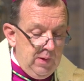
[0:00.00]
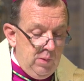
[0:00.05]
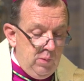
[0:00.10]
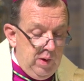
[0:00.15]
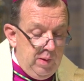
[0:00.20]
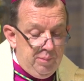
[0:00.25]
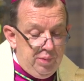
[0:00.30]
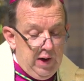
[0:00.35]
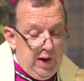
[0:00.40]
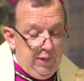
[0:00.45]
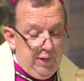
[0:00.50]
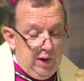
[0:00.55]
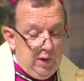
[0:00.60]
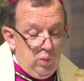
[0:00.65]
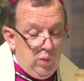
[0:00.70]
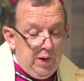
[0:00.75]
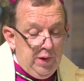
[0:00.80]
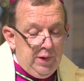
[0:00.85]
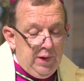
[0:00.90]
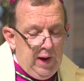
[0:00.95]
We pray
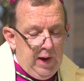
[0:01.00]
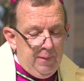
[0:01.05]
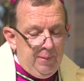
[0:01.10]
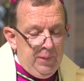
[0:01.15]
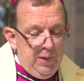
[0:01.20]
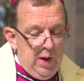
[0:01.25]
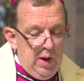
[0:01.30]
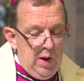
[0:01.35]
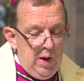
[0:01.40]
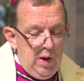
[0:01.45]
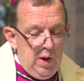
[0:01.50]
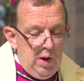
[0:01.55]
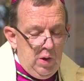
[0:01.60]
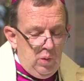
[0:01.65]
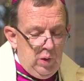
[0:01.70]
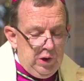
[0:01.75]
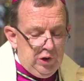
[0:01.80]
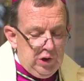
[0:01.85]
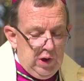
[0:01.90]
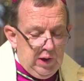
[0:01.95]
that one day
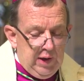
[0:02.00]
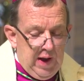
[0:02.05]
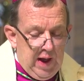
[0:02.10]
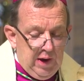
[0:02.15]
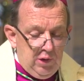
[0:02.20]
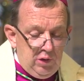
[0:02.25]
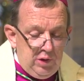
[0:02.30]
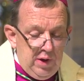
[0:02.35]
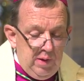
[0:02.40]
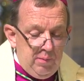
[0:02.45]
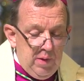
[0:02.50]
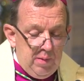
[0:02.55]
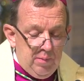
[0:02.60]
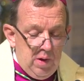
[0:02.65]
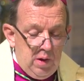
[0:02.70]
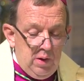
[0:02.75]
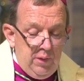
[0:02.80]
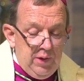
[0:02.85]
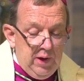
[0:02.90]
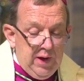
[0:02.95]
we shall count him
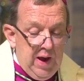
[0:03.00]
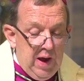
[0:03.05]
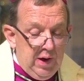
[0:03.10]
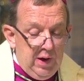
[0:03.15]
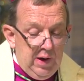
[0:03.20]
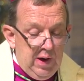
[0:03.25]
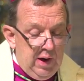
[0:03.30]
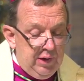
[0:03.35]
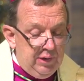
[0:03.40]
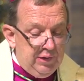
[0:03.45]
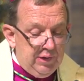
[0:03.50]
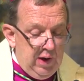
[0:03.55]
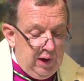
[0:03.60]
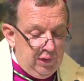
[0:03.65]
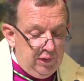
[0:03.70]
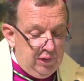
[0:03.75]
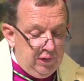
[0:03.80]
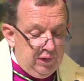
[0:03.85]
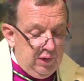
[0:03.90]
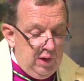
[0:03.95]
among the canonized
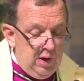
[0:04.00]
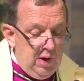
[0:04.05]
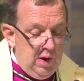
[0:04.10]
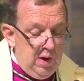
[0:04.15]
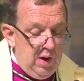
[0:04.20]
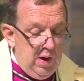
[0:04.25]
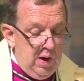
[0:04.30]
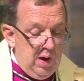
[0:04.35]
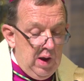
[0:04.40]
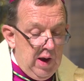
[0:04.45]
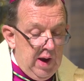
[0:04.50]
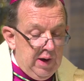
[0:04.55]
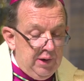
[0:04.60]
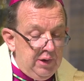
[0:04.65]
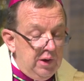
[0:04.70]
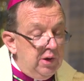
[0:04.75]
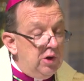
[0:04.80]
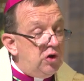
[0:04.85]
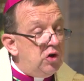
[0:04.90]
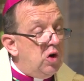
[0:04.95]
saints
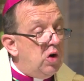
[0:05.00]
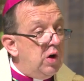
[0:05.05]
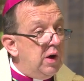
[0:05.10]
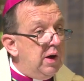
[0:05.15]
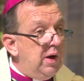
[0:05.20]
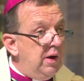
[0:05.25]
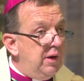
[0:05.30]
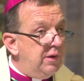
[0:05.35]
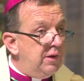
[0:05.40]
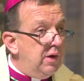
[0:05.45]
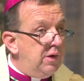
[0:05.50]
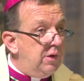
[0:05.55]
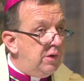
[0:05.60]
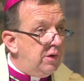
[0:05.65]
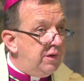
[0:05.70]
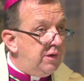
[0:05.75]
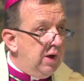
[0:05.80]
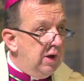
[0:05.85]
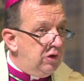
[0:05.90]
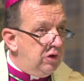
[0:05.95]
and enjoy his
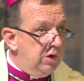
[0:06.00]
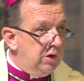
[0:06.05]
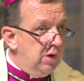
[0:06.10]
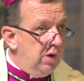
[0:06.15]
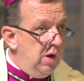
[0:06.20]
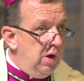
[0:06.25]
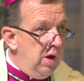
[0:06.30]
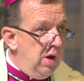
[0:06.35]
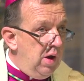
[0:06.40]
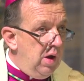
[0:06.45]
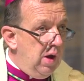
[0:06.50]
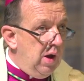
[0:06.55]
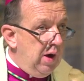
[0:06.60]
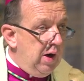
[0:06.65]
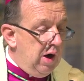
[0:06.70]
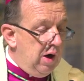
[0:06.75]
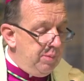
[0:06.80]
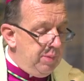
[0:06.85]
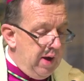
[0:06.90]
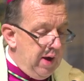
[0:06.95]
intercession on
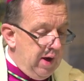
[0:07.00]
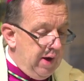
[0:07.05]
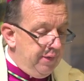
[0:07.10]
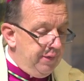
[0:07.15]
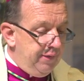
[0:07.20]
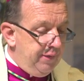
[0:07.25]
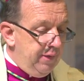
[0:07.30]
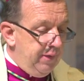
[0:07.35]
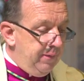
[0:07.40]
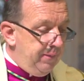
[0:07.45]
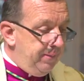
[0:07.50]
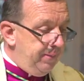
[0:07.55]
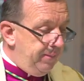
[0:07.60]
our behalf.